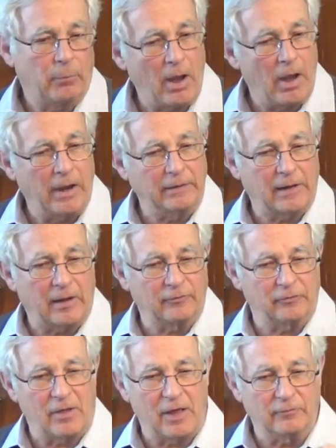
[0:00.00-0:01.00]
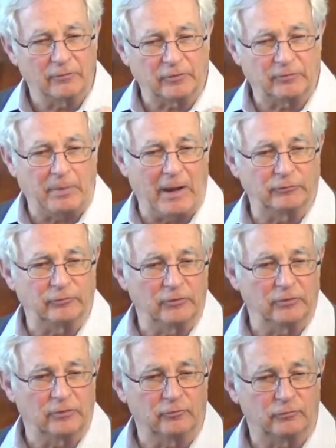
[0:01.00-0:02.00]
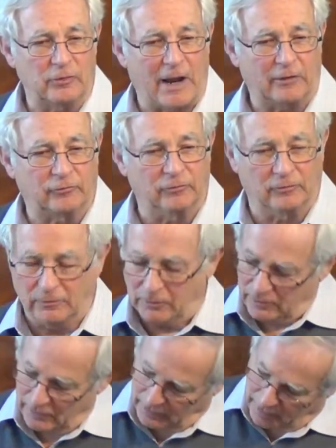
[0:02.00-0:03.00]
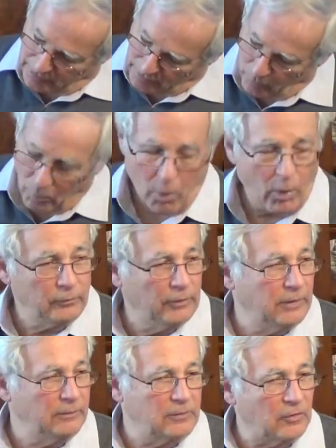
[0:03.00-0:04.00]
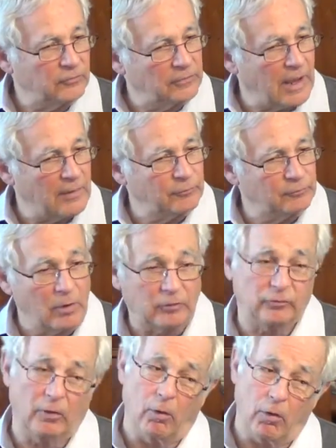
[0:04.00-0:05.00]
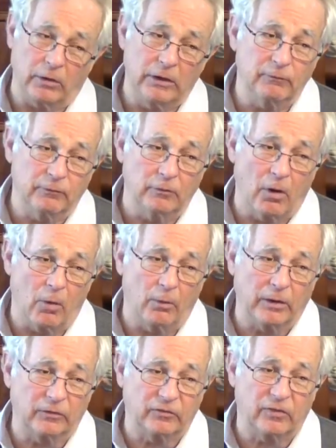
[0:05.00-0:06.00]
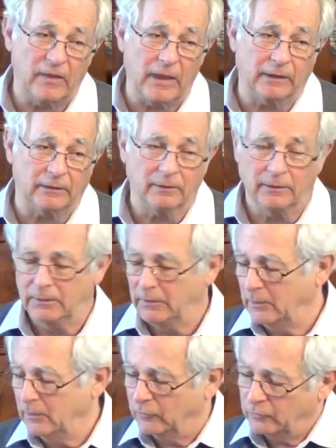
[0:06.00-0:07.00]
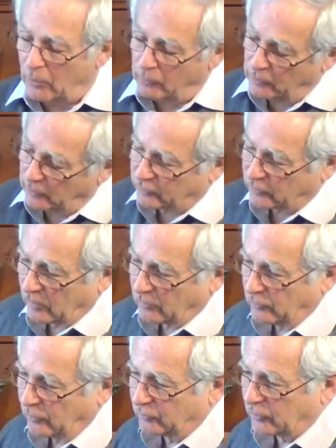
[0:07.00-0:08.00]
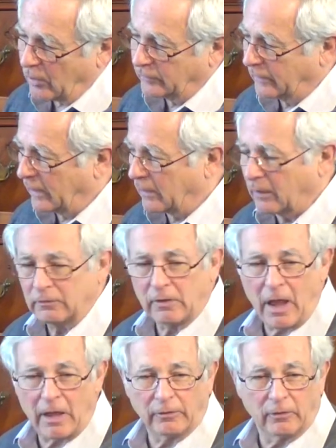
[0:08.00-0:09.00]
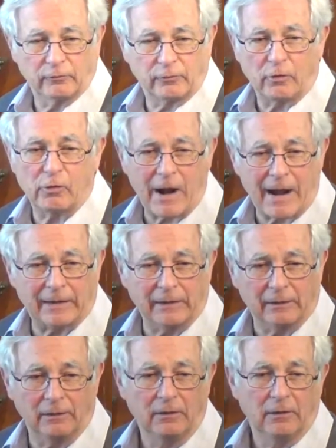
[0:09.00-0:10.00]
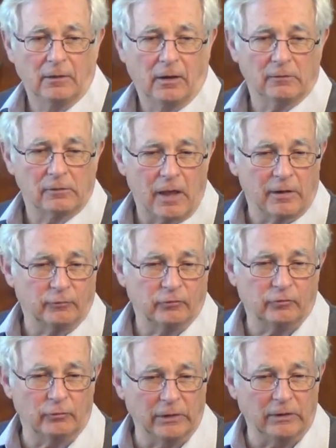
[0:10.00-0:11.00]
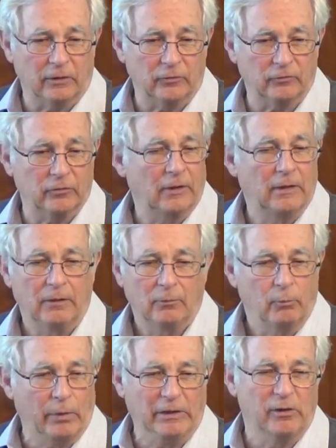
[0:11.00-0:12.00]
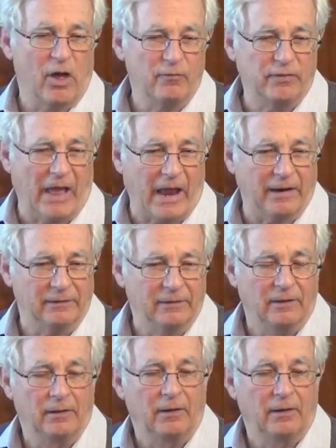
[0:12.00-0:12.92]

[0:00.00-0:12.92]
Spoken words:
Pine has a lot of expansion and contraction. Walnut doesn't have as much, even though it's thin. So you start to get a lot of cracking, a lot of shrinkage. We love that.